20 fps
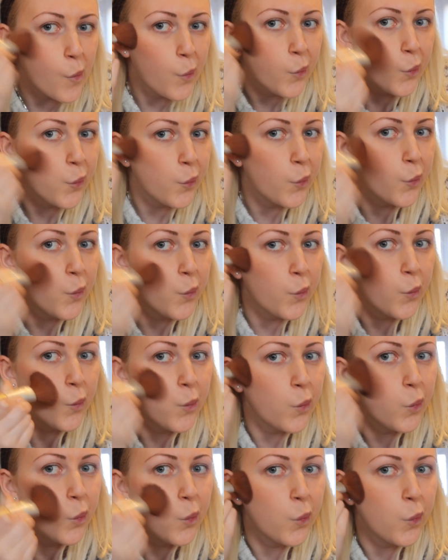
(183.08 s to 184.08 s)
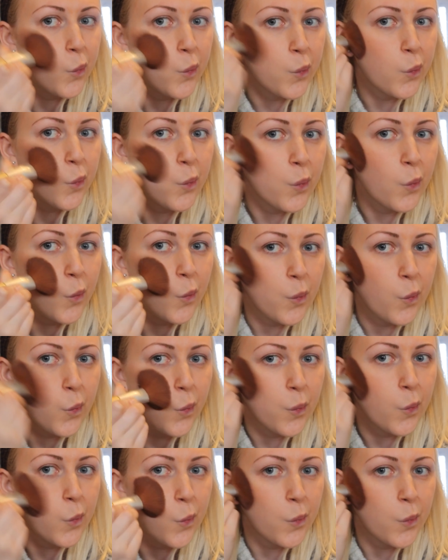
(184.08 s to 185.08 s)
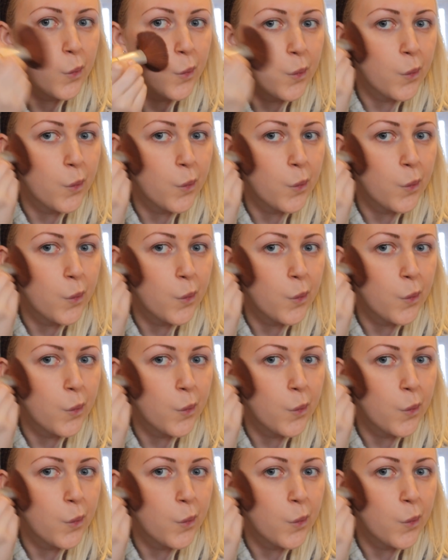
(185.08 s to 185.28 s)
Nobody speaks.